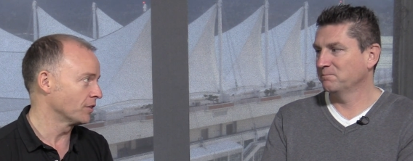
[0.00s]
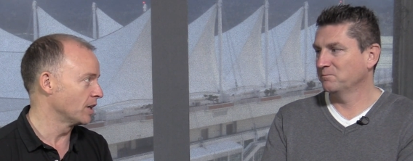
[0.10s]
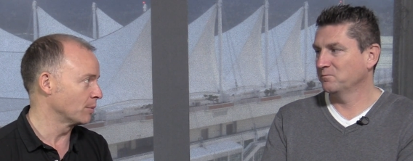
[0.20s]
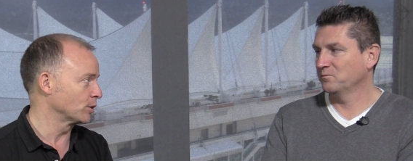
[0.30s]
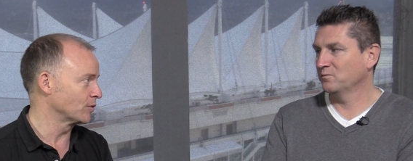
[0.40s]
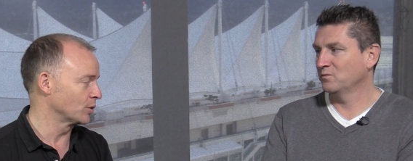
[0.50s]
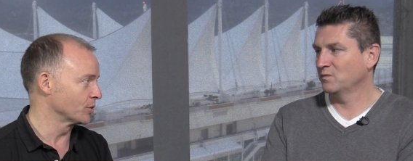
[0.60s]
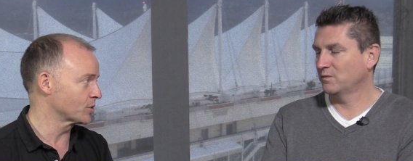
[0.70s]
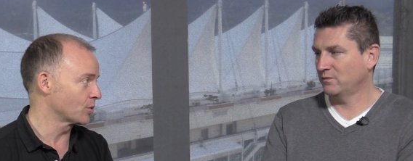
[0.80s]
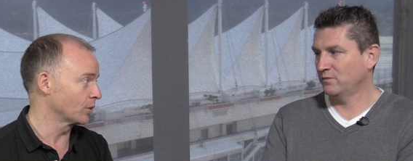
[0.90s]
Speaker 1: the number of
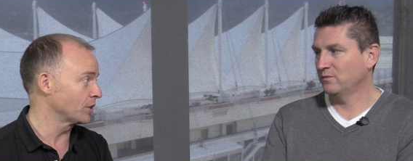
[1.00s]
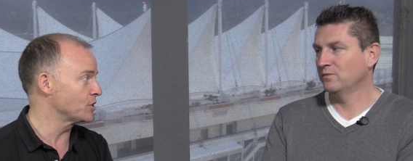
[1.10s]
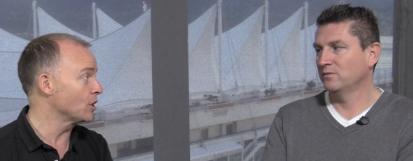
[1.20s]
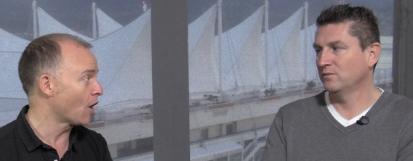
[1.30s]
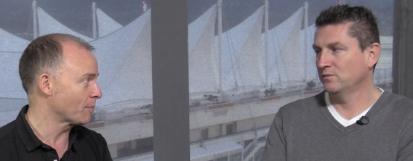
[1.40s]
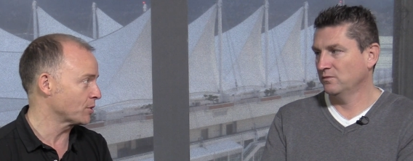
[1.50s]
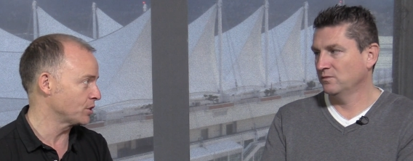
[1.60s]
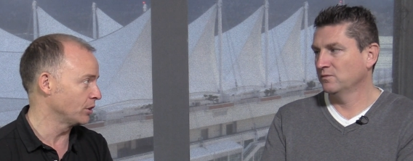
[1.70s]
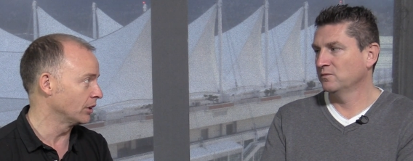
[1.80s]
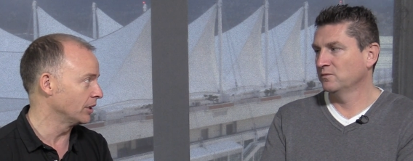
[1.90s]
goals scored, it's the
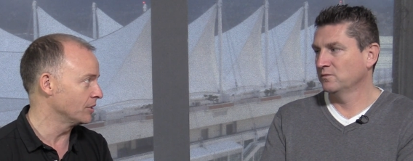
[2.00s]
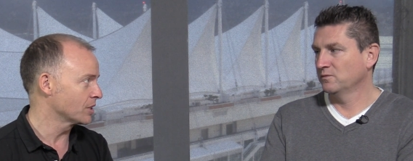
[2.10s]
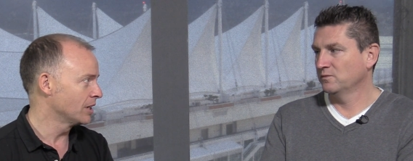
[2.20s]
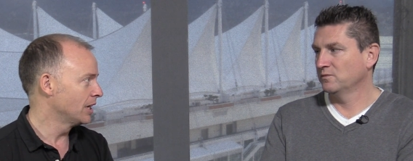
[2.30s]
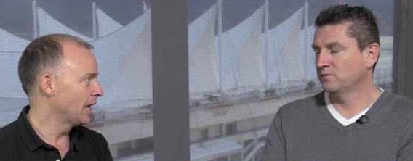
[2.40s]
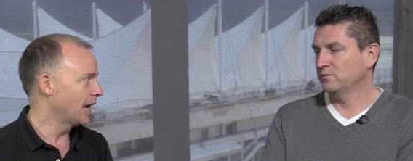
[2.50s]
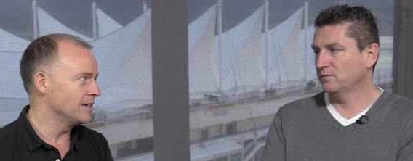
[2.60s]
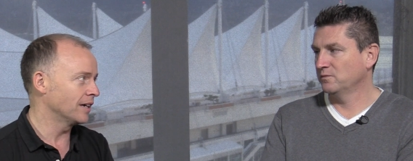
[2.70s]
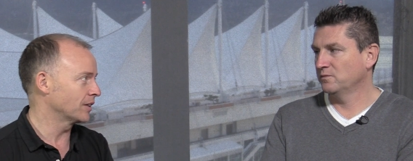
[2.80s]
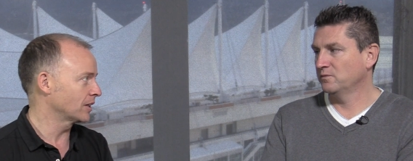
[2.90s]
opportunities and
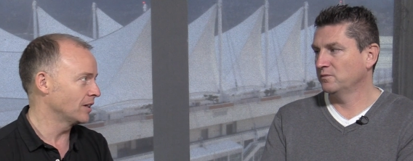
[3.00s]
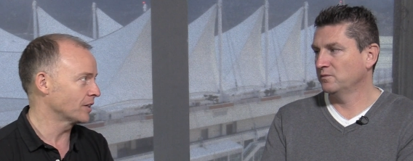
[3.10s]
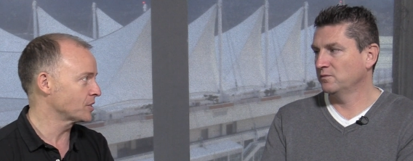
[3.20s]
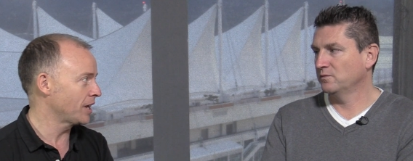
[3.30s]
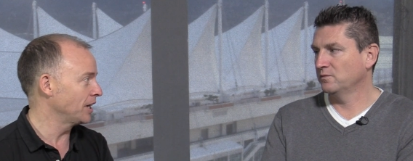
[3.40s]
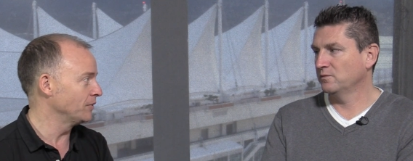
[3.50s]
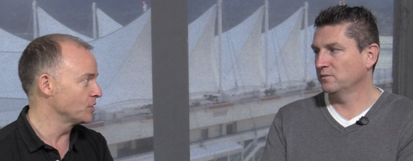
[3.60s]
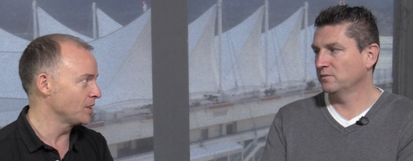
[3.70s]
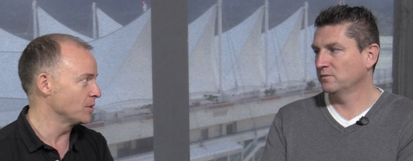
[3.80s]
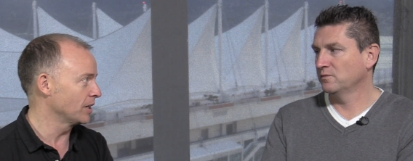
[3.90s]
yet the Canucks can't even
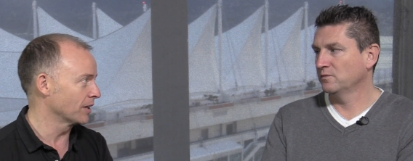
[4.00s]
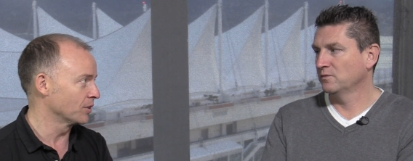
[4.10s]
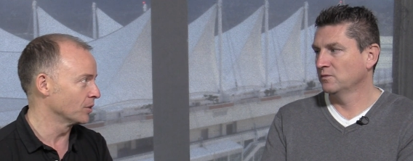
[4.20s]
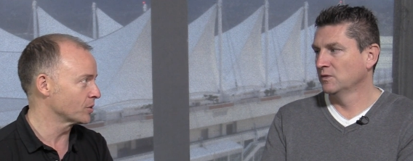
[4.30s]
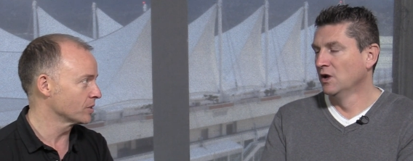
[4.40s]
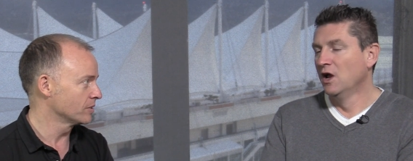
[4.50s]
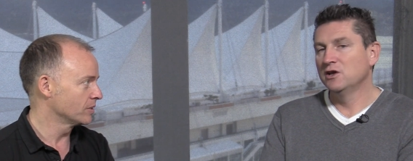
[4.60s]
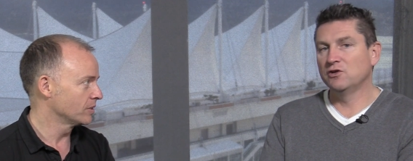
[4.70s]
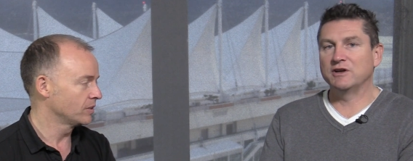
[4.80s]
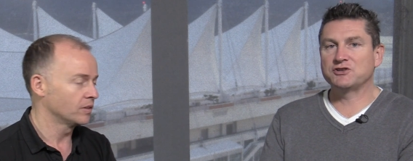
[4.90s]
seem to get those.
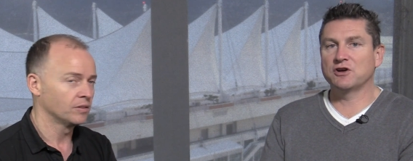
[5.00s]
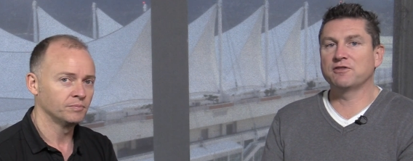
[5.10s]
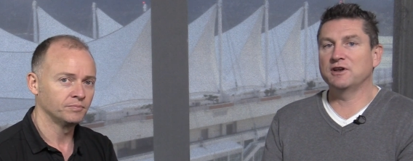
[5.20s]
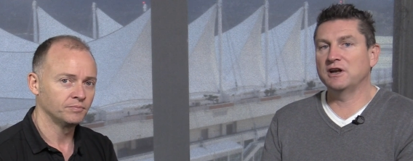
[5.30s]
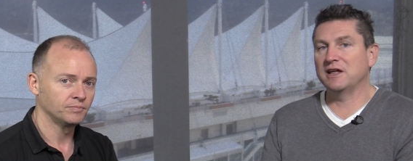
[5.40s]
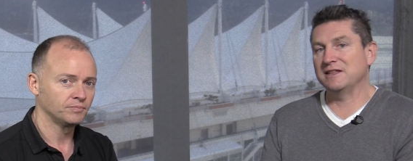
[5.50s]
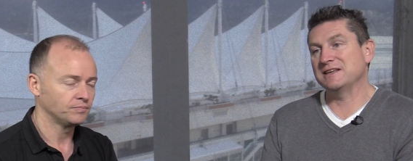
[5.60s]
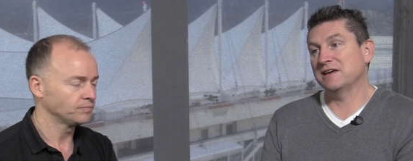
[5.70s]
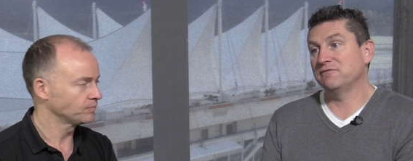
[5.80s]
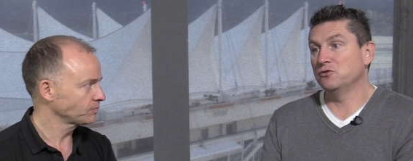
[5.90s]
You're right, Jonathan, and I think
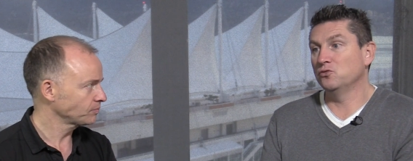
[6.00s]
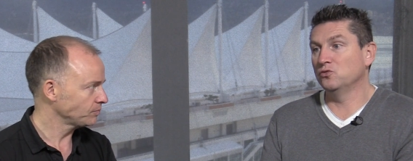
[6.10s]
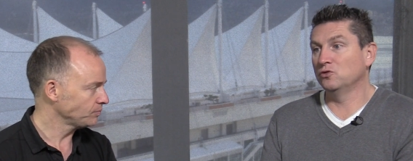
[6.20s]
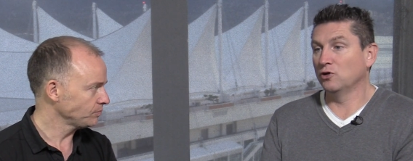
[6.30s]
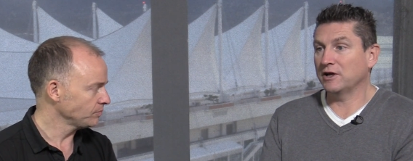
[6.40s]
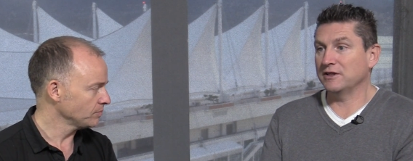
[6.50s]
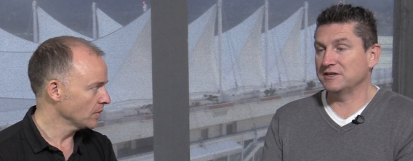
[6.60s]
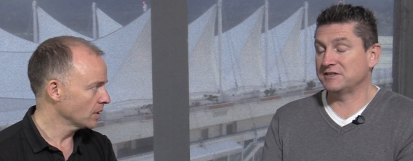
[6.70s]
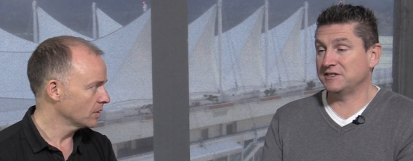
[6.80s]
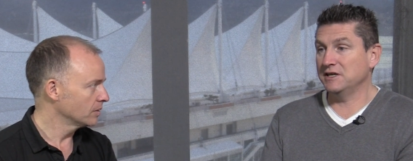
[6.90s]
if
Speaker 2: you look at
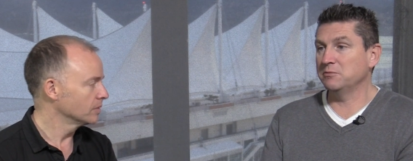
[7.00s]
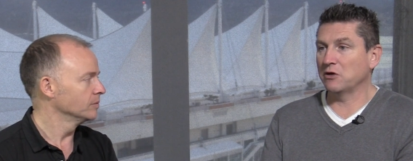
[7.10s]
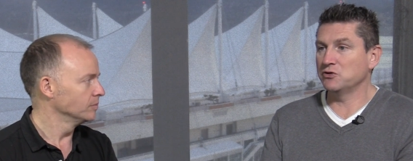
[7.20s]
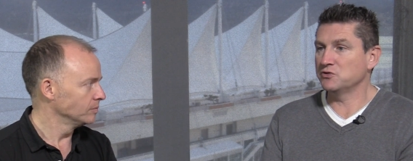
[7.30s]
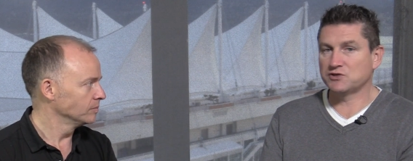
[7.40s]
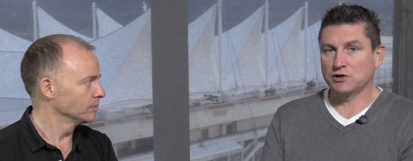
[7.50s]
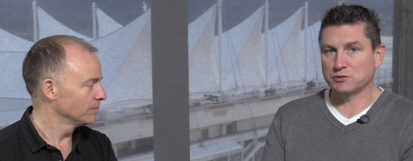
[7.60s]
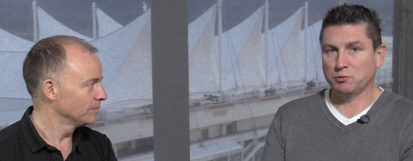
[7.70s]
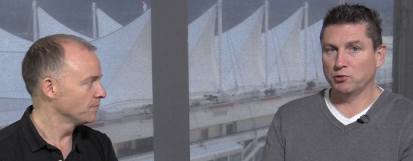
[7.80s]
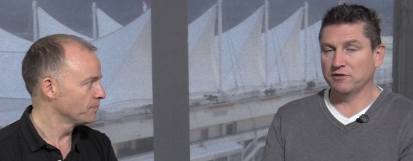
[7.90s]
this team now, you start to
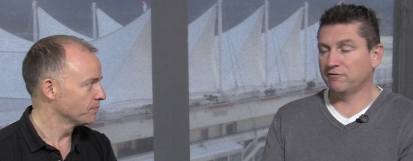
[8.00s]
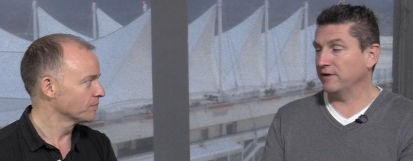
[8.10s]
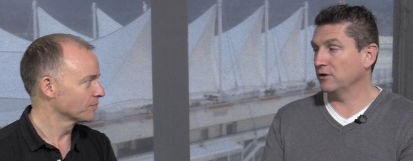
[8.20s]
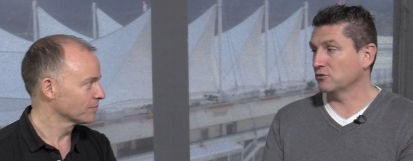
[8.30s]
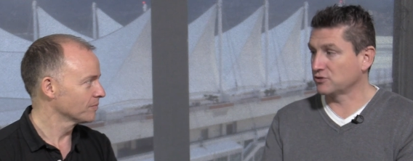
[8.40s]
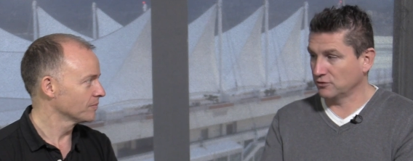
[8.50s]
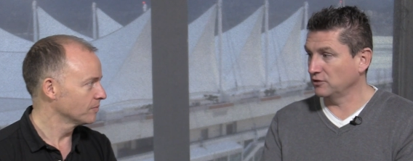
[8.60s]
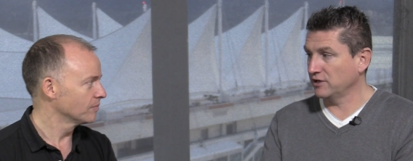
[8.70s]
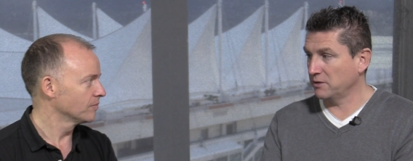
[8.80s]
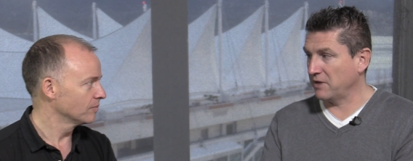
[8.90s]
point the finger
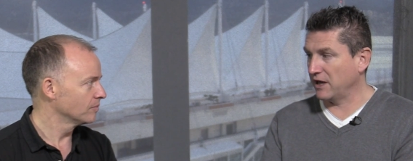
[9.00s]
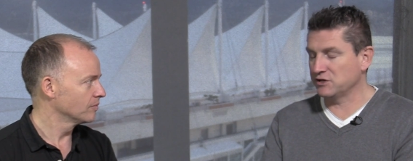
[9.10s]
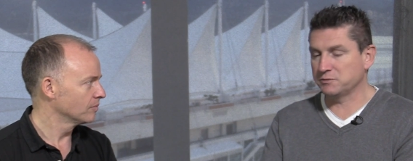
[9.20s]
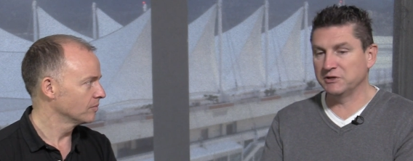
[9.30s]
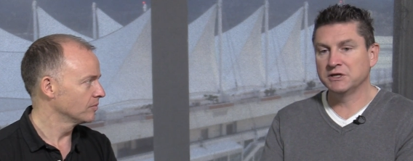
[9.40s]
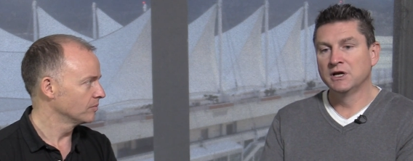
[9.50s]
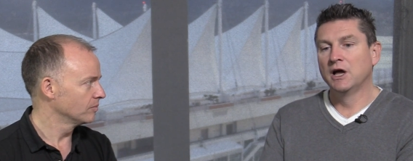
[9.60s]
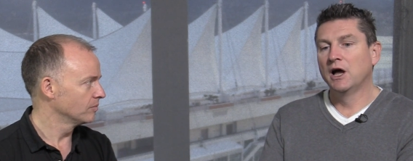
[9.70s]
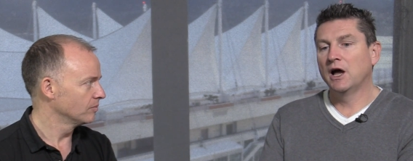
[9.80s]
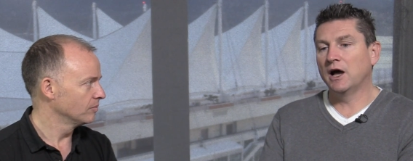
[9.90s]
certainly at management.
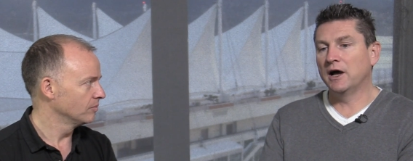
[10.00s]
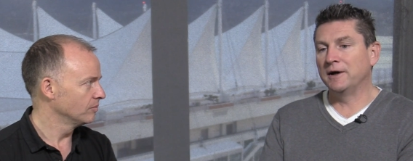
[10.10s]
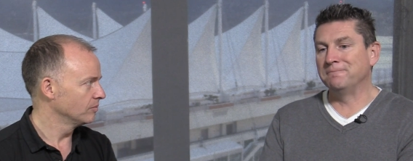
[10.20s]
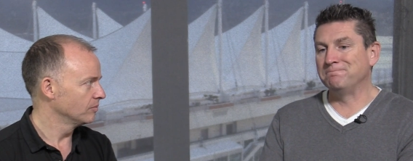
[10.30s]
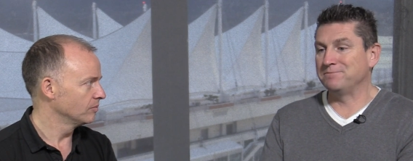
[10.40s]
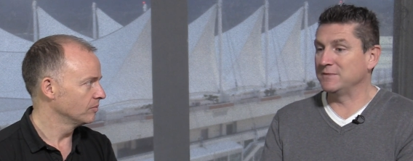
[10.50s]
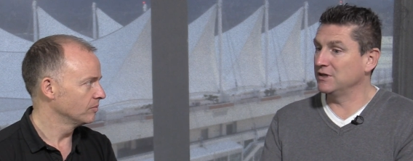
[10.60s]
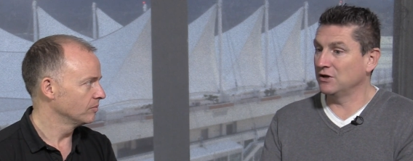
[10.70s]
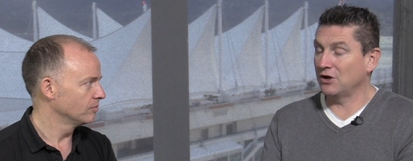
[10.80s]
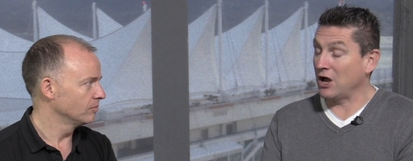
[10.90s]
Um, you
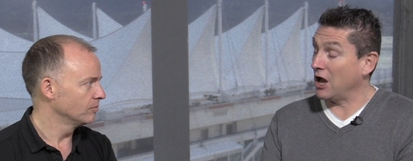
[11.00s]
know,